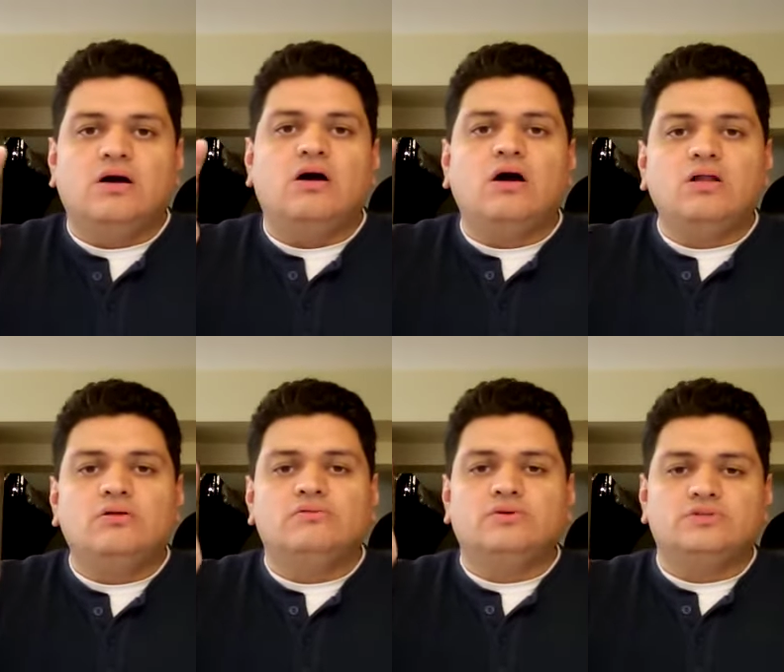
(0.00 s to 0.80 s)

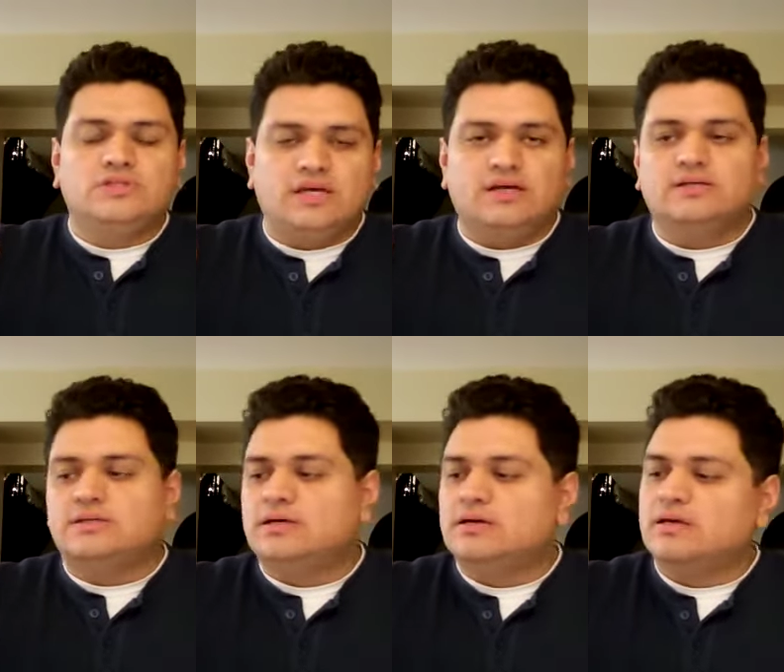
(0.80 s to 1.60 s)
All of those
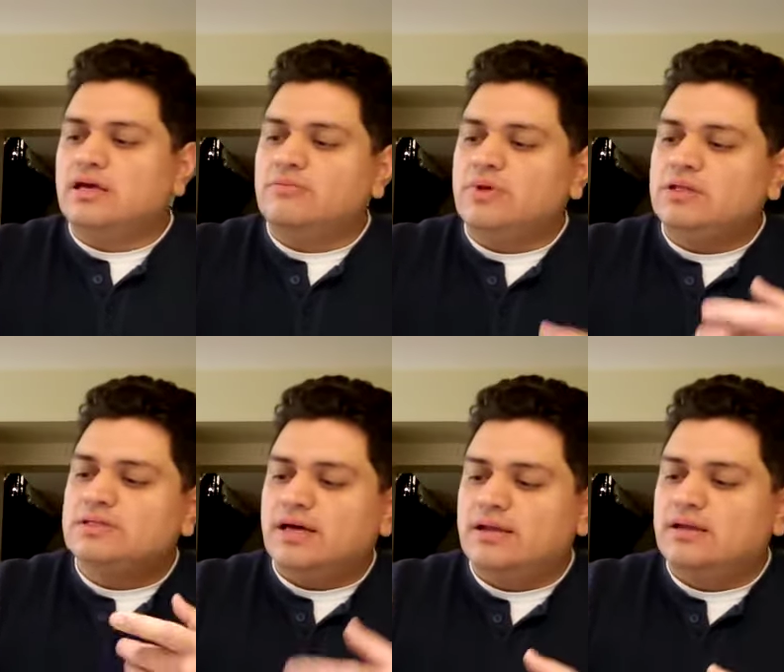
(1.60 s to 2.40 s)
things can be
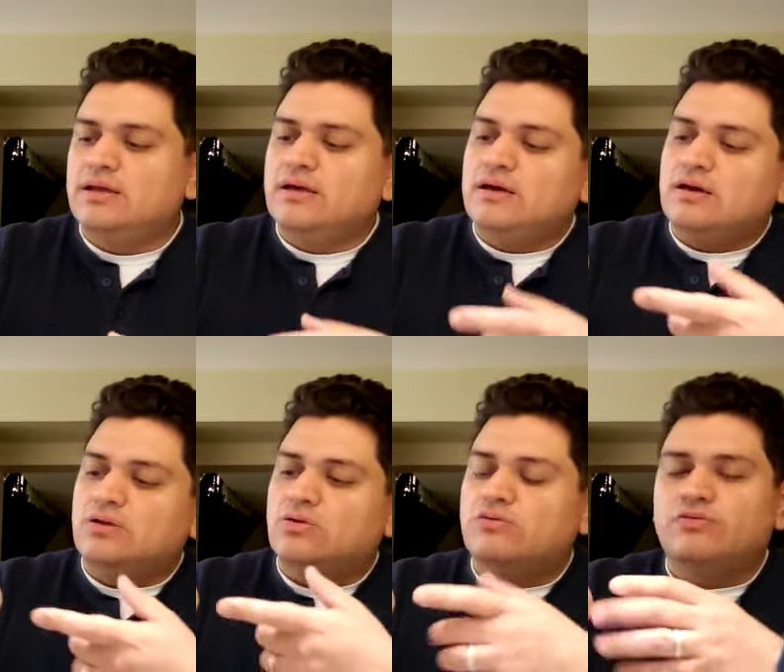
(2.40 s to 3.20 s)
done in
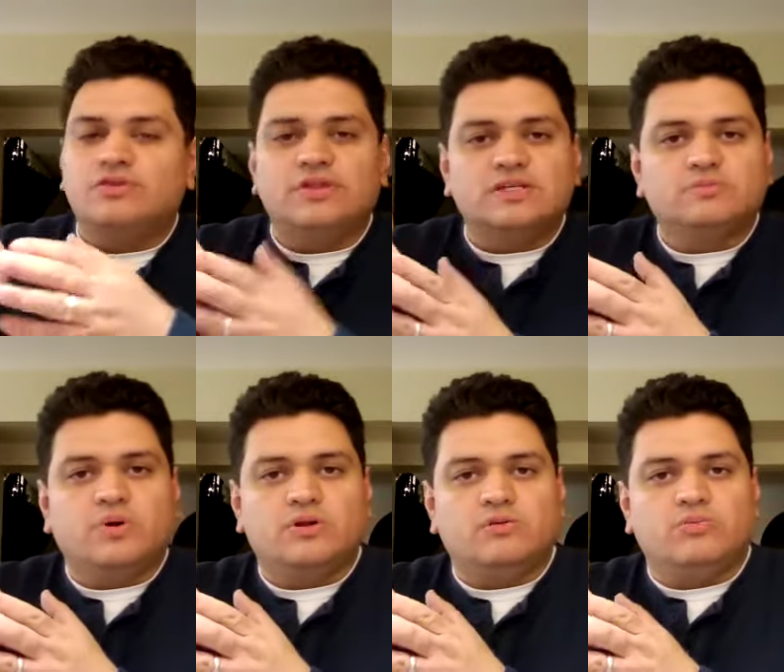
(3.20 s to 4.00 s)
order for this
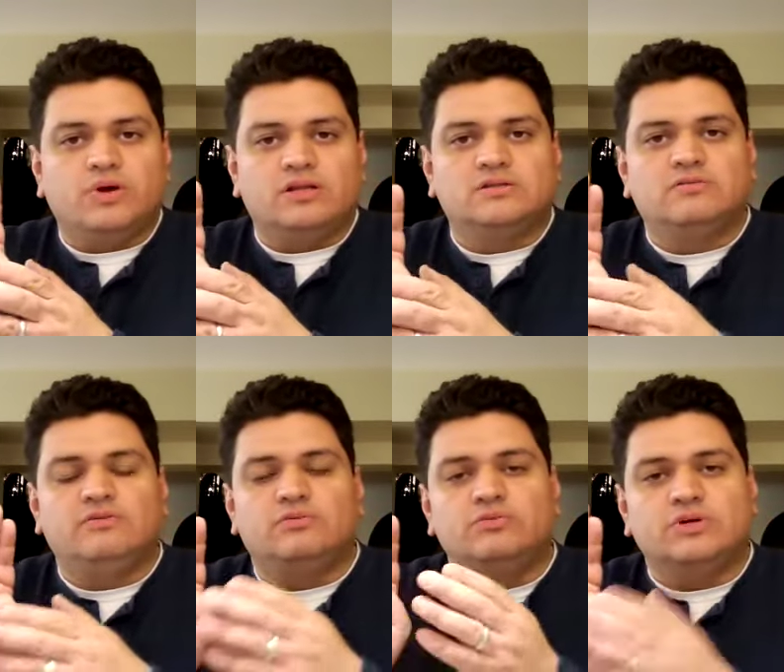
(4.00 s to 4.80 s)
part of the brain to
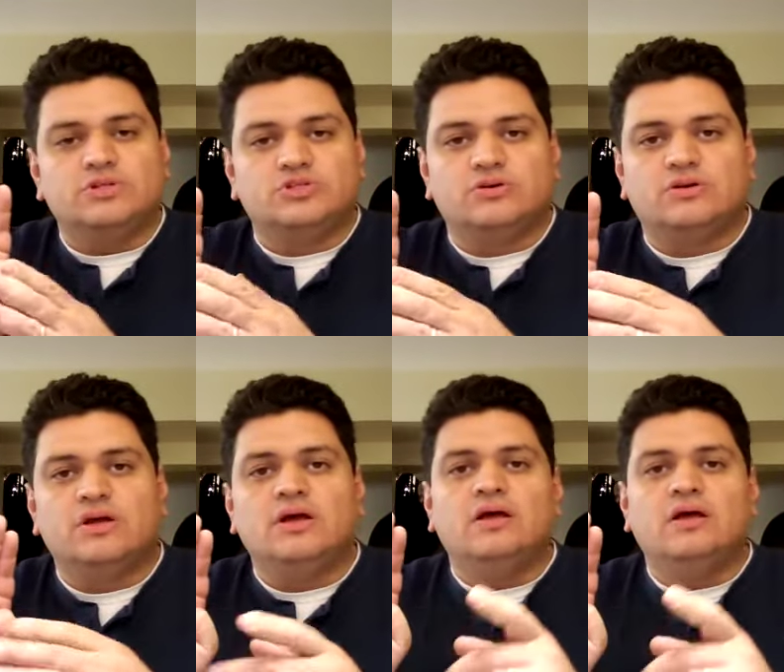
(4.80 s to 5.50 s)
feel reassured